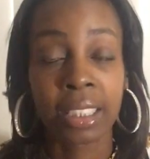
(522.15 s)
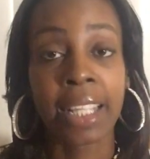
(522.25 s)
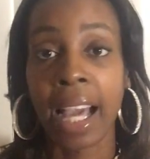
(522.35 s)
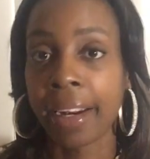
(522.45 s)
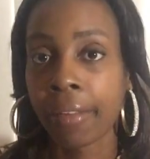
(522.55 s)
They
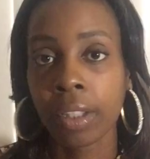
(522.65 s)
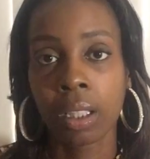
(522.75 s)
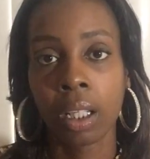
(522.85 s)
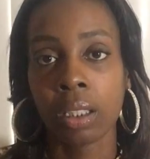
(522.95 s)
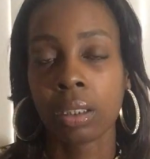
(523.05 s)
got
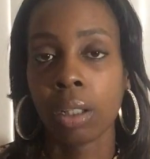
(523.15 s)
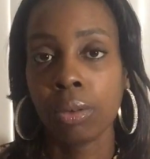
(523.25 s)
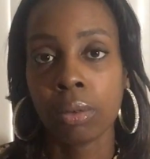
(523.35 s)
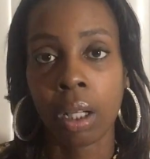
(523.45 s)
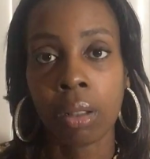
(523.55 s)
everything. So,
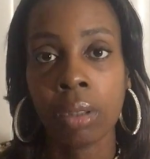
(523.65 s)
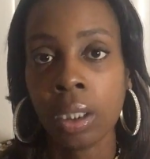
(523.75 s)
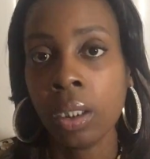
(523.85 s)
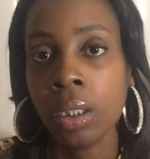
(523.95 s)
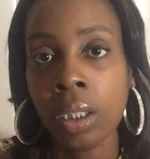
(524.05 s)
you know,
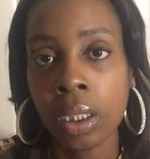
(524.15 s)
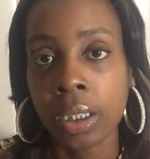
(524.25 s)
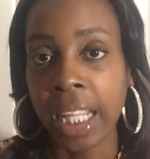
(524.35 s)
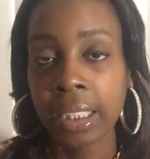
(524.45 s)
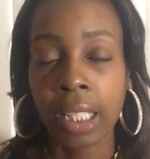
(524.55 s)

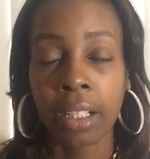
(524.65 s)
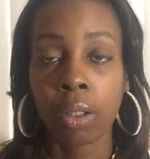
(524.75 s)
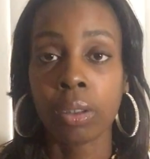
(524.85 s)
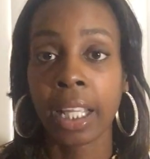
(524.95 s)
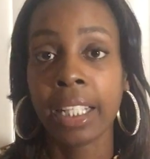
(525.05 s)
they standing
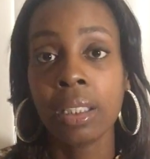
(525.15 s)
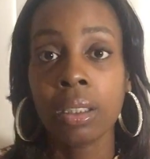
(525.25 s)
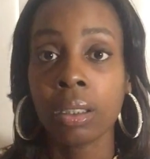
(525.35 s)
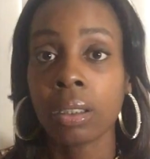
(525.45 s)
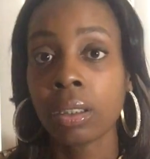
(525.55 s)
on their
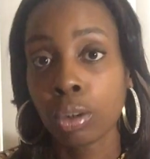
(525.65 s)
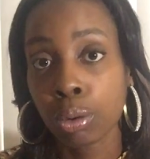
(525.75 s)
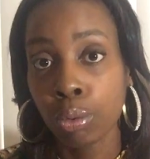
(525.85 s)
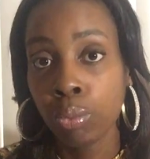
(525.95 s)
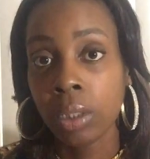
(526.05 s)

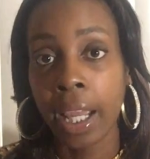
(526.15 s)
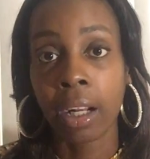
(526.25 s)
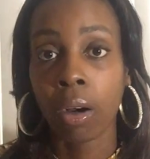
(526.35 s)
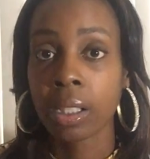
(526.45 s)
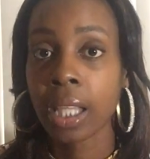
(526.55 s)
truth at
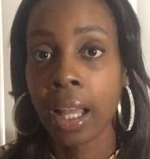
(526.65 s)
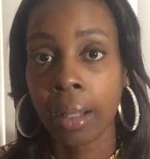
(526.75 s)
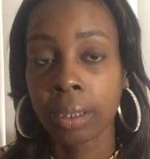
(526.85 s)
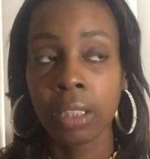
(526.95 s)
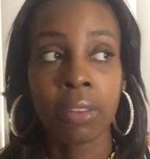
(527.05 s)
all
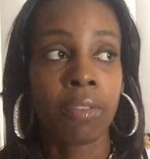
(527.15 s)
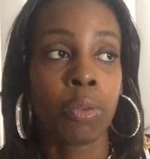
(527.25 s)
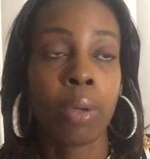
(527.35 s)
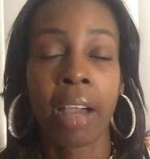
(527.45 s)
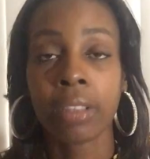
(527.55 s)
times. Even if
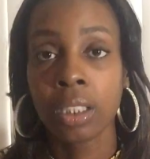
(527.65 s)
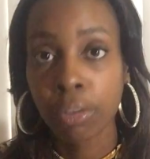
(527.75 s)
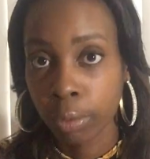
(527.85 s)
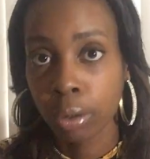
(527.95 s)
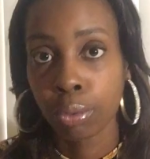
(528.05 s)
you have a
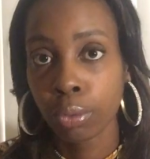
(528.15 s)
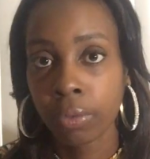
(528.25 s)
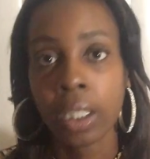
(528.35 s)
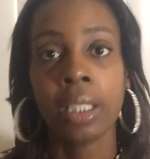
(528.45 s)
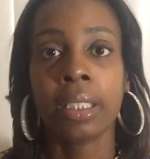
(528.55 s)
different truth,
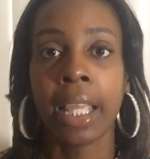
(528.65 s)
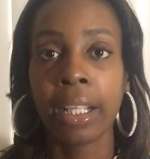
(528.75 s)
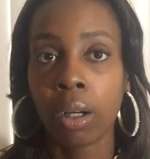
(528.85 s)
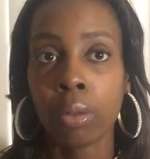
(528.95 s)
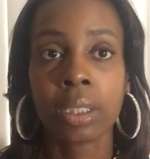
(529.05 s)
they
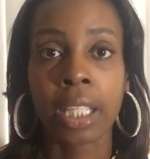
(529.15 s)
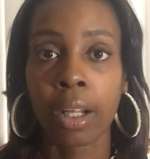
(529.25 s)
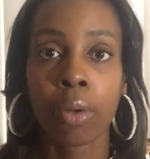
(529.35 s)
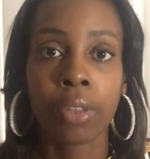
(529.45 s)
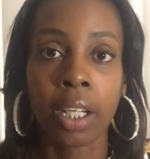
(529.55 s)
gonna
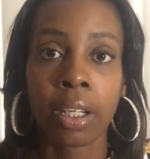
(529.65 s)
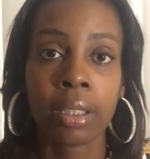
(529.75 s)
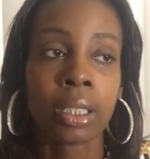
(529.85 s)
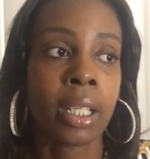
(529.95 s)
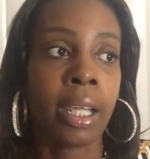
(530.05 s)
stand on
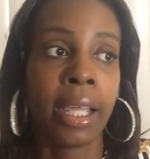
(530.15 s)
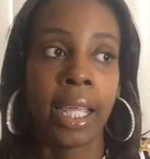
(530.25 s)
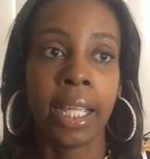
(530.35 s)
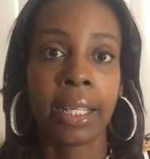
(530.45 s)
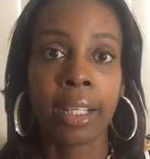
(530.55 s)
theirs,
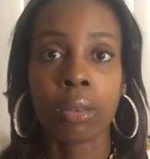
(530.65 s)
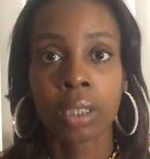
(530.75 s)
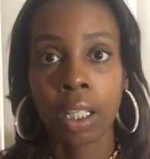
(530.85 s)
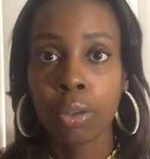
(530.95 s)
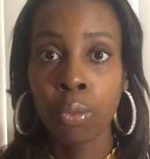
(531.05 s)
and they gonna
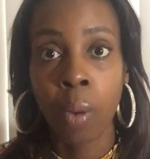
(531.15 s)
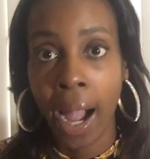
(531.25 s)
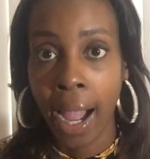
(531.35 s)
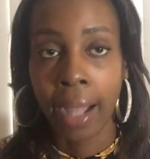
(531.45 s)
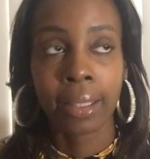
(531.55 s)
tell you
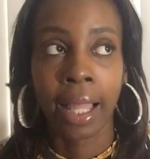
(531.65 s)
why.